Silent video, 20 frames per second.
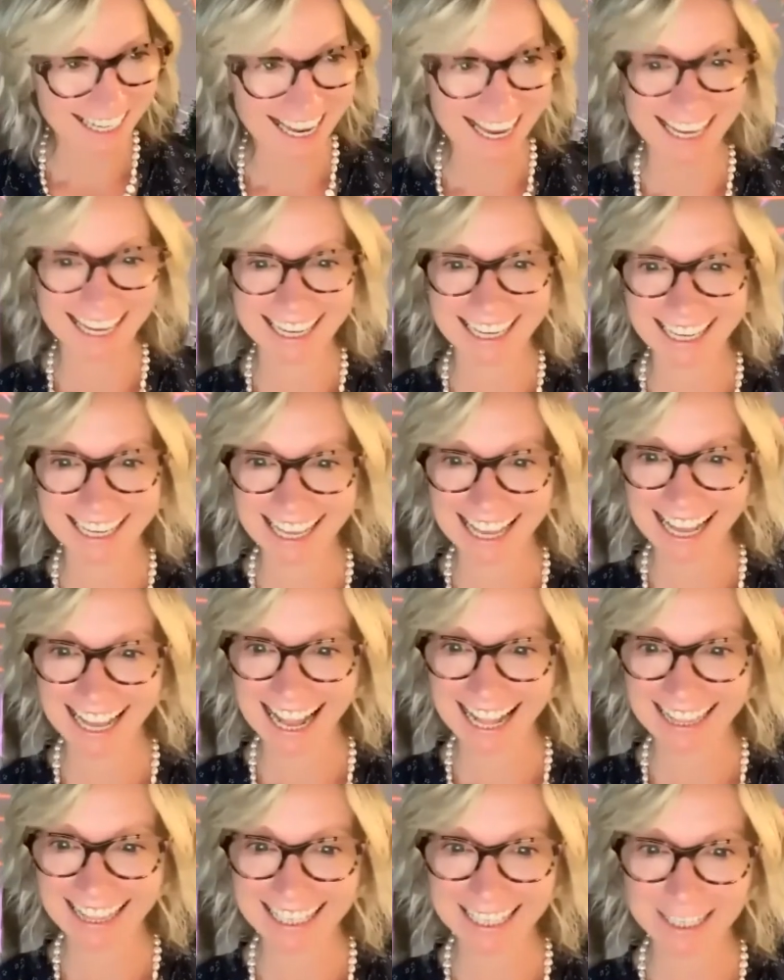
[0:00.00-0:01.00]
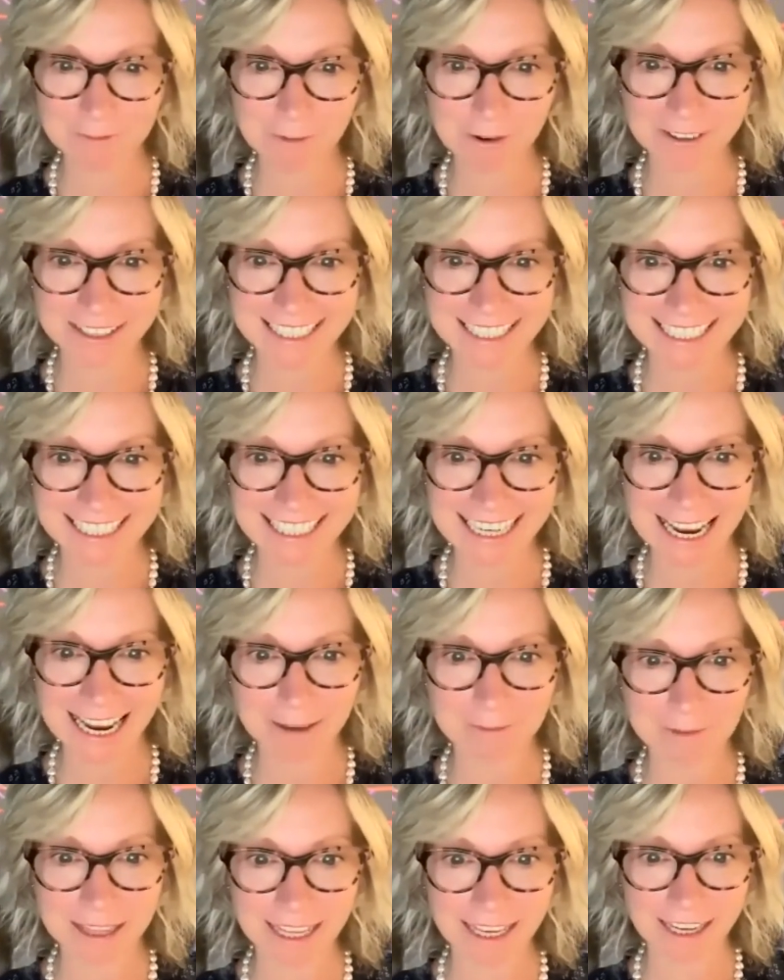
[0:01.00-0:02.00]
Uh, at this point in
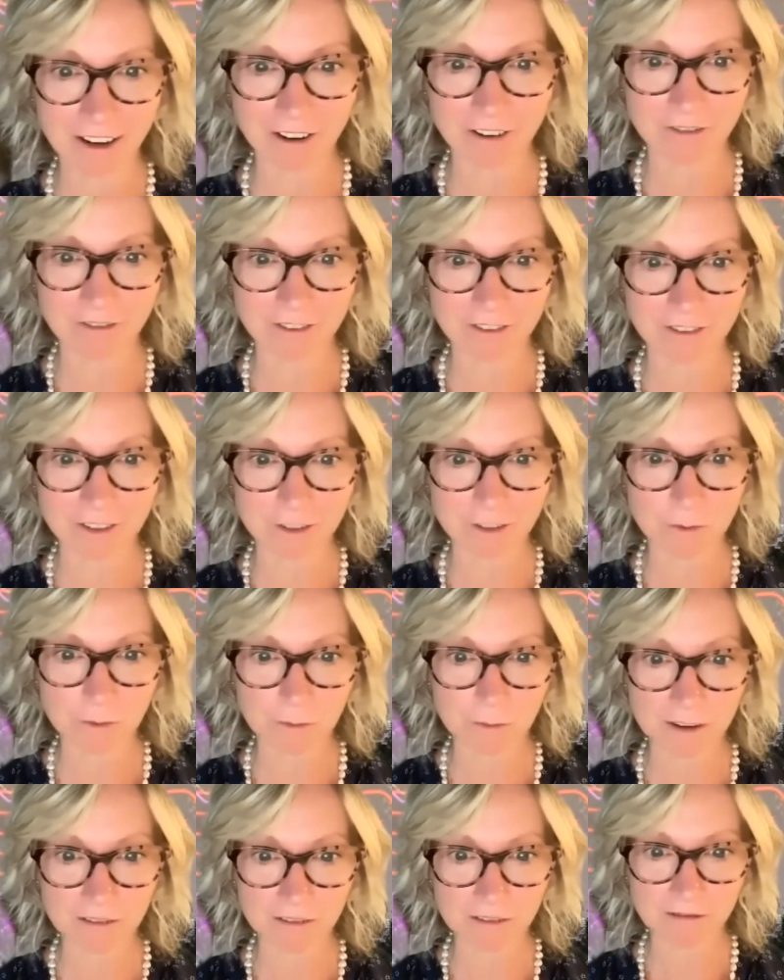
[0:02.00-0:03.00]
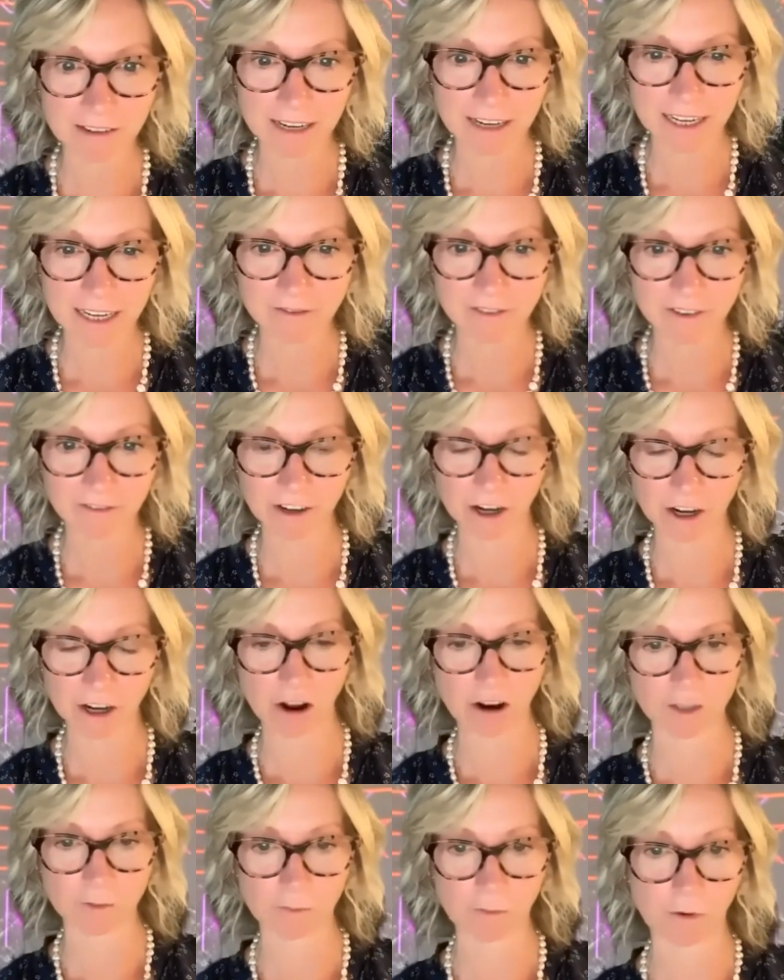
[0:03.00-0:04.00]
time, I think a lot of us will be relieved if a
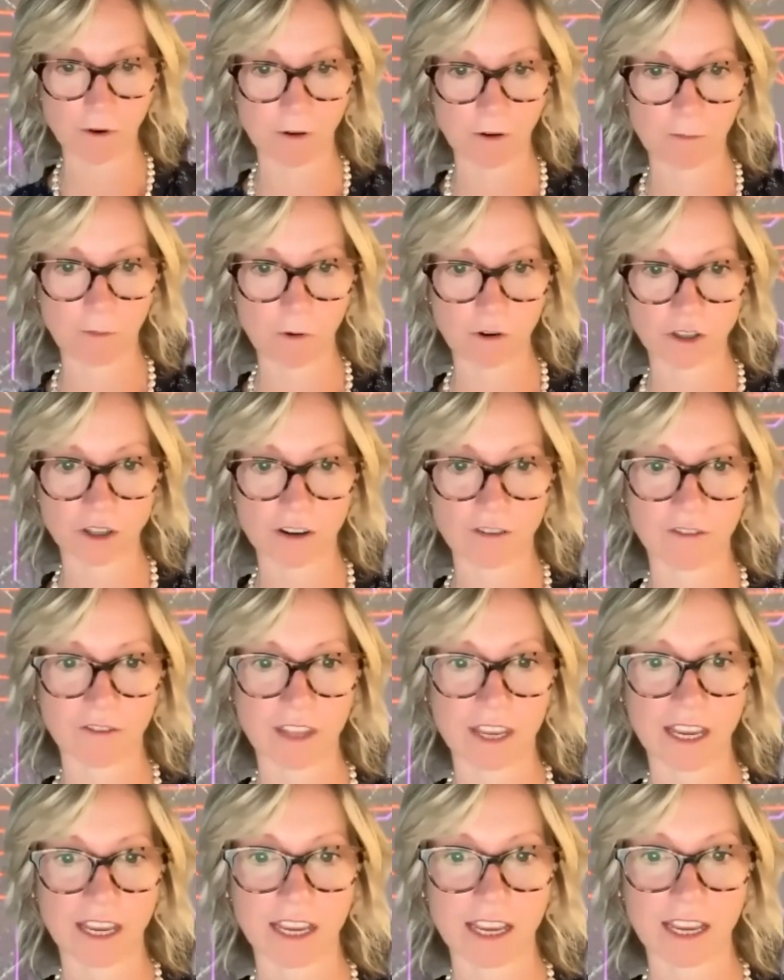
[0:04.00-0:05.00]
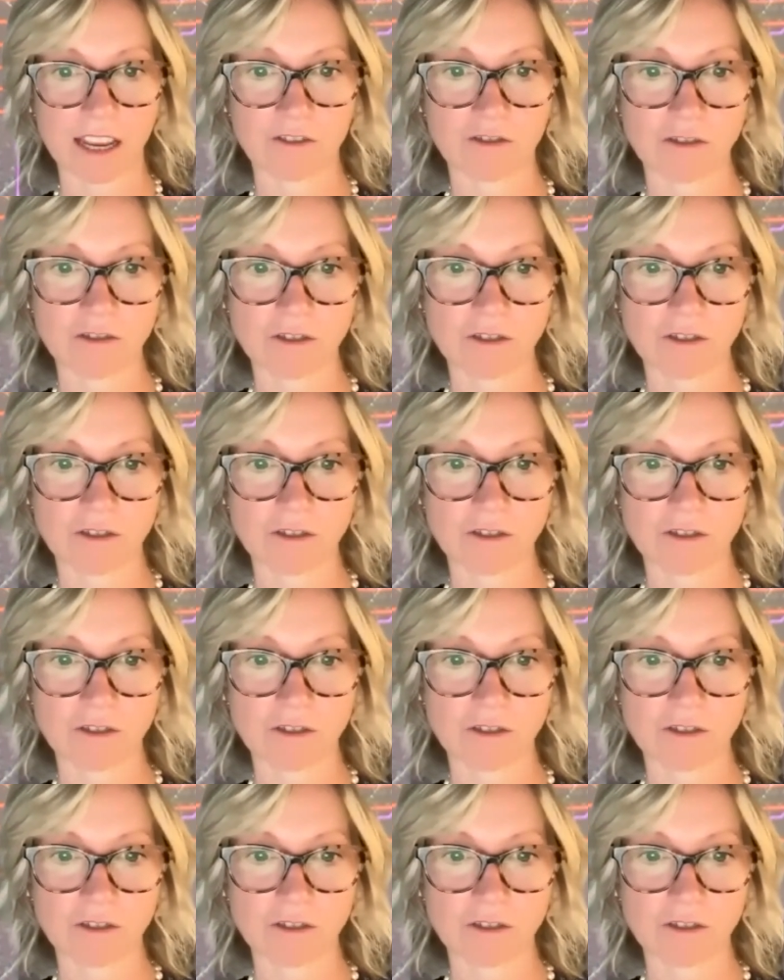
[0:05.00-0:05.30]
large por- portion of the